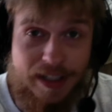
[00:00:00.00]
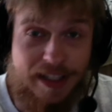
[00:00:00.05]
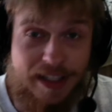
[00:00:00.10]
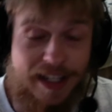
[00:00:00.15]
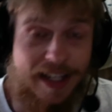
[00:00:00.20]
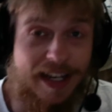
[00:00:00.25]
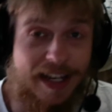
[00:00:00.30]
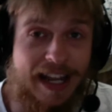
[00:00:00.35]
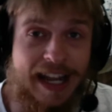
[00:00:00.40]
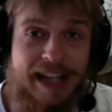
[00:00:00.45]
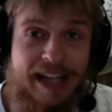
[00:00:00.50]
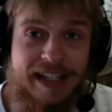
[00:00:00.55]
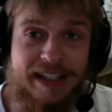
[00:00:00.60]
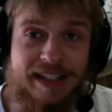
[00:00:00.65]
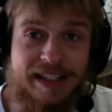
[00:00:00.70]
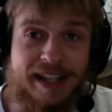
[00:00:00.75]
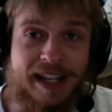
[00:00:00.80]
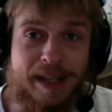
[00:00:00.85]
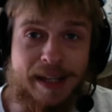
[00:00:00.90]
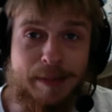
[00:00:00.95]
get any
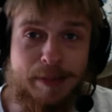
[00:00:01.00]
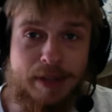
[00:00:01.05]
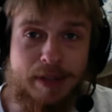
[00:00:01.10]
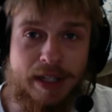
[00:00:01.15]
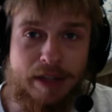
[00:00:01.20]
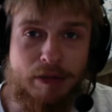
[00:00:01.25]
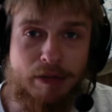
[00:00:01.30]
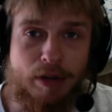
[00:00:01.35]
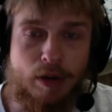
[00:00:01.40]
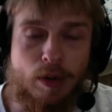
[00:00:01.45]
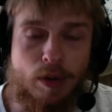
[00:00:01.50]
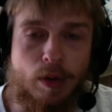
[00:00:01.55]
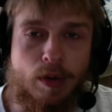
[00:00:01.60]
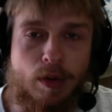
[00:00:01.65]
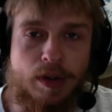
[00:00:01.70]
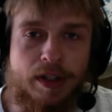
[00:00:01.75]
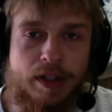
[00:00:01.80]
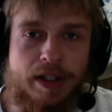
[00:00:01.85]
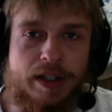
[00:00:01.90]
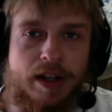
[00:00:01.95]
gameplay
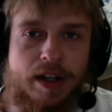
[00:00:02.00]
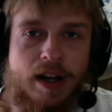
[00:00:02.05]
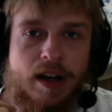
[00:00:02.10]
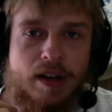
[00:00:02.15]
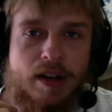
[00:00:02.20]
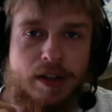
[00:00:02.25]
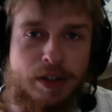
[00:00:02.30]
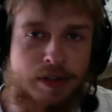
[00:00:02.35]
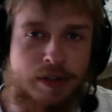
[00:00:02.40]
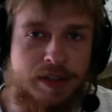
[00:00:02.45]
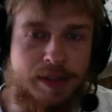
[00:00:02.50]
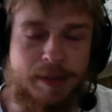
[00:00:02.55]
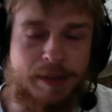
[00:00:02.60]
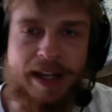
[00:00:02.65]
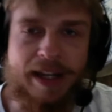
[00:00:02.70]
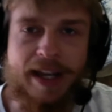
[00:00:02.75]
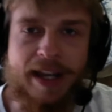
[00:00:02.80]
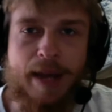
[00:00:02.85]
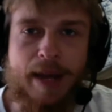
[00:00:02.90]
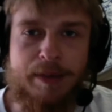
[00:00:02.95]
recorded using my
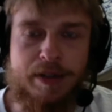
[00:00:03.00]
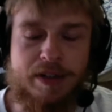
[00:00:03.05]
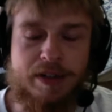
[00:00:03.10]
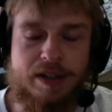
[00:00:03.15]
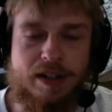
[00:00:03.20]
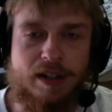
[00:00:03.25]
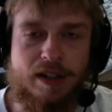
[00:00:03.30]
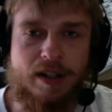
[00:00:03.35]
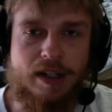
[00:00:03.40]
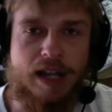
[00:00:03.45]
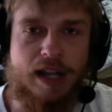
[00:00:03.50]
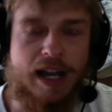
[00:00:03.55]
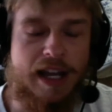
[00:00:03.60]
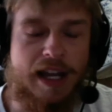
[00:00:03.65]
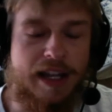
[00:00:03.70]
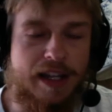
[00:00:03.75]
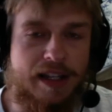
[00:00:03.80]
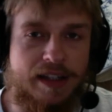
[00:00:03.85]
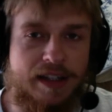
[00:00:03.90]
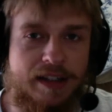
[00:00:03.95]
capture card,
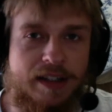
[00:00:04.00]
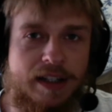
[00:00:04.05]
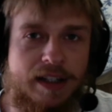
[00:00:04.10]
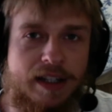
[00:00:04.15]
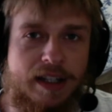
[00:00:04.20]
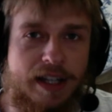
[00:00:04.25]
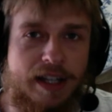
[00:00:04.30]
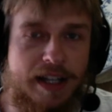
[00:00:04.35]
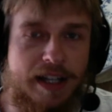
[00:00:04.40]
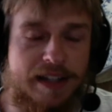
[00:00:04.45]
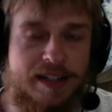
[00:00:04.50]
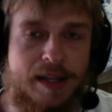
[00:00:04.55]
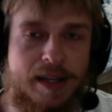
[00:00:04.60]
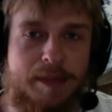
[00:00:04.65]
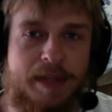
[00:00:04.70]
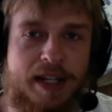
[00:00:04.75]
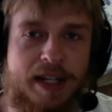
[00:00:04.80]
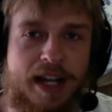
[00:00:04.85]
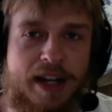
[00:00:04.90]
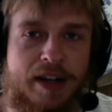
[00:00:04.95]
and it's
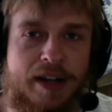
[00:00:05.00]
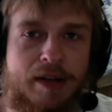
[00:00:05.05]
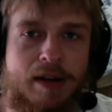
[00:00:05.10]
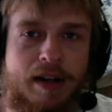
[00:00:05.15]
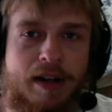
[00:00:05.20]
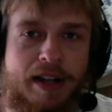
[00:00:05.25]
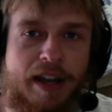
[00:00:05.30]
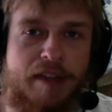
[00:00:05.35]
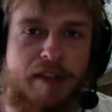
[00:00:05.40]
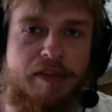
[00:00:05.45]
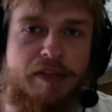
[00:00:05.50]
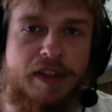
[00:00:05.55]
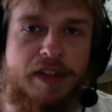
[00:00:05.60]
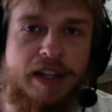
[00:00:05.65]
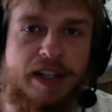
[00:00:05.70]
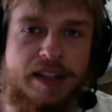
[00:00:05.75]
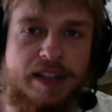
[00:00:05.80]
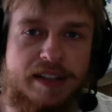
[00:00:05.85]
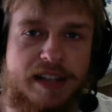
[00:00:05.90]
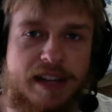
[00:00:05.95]
something I know I'll get
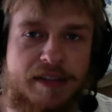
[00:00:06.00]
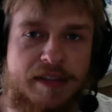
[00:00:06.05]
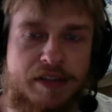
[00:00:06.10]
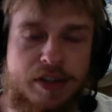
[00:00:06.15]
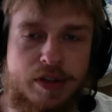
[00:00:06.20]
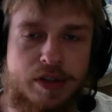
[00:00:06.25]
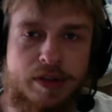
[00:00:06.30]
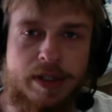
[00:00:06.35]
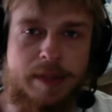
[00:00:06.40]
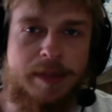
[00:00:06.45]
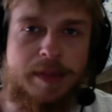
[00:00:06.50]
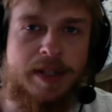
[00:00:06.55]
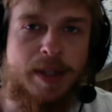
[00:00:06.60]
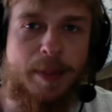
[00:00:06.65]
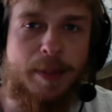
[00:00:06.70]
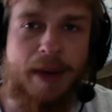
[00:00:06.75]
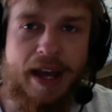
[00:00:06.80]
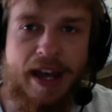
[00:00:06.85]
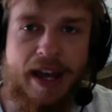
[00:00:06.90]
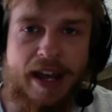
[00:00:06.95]
fixed. I've streamed in the
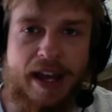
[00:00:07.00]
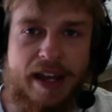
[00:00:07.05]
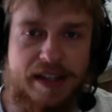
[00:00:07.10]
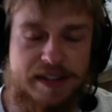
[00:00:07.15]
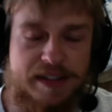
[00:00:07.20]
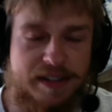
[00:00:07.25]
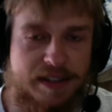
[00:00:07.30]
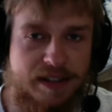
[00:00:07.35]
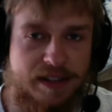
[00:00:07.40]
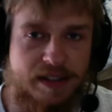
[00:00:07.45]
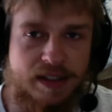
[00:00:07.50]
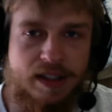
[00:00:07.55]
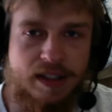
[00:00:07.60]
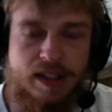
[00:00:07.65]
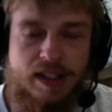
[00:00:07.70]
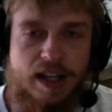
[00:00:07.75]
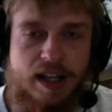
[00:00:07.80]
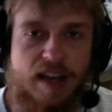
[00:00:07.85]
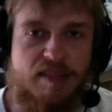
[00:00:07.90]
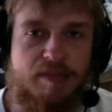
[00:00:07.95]
past and
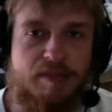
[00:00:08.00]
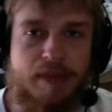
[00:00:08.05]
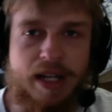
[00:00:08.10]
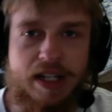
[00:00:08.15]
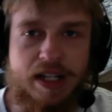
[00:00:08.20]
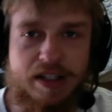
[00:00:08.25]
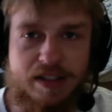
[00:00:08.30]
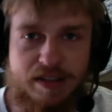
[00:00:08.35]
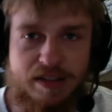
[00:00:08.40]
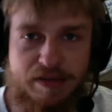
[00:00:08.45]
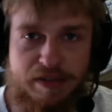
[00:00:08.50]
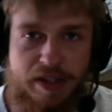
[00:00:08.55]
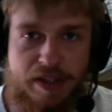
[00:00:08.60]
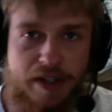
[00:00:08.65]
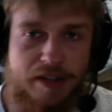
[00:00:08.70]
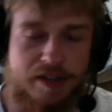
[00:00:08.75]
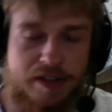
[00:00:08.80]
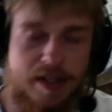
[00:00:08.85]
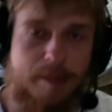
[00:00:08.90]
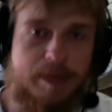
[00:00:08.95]
I've managed to
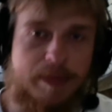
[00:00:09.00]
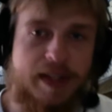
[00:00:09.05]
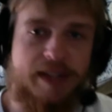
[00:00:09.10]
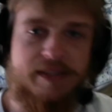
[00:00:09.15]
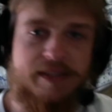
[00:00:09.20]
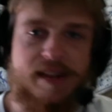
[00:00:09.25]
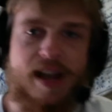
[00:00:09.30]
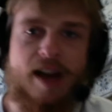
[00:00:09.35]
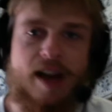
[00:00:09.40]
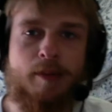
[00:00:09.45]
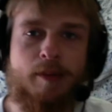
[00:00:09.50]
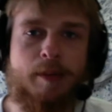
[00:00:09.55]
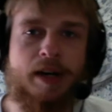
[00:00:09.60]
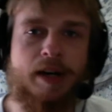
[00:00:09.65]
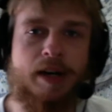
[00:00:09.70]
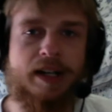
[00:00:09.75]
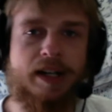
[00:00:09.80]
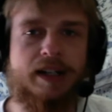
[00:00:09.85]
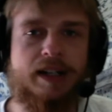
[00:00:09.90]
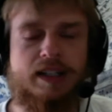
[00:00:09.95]
figure some things out,
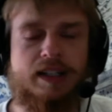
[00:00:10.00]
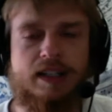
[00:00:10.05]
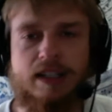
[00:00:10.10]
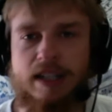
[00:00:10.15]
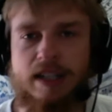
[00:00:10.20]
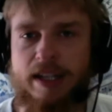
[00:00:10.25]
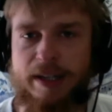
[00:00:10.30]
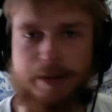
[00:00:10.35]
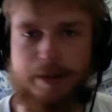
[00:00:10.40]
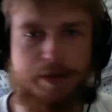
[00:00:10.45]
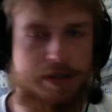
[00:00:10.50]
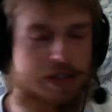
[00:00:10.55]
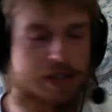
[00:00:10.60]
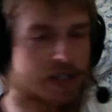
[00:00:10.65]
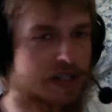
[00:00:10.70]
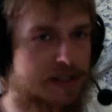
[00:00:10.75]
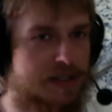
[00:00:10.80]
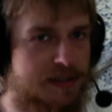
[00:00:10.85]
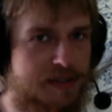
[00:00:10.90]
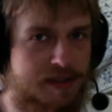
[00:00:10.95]
but it was
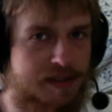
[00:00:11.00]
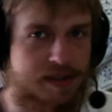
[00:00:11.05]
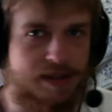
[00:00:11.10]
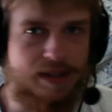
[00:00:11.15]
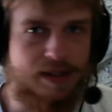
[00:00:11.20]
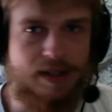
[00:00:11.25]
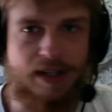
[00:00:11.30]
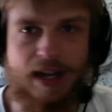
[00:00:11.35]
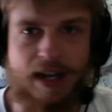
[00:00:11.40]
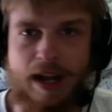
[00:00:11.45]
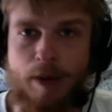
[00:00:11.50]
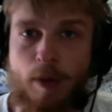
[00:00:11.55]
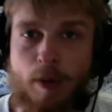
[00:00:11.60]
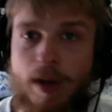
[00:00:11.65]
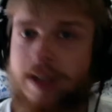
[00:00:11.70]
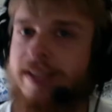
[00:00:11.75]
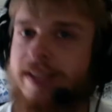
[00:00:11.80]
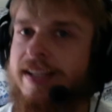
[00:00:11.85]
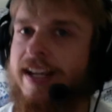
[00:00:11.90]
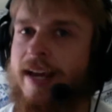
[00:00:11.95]
just I
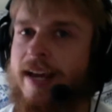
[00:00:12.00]
wanted to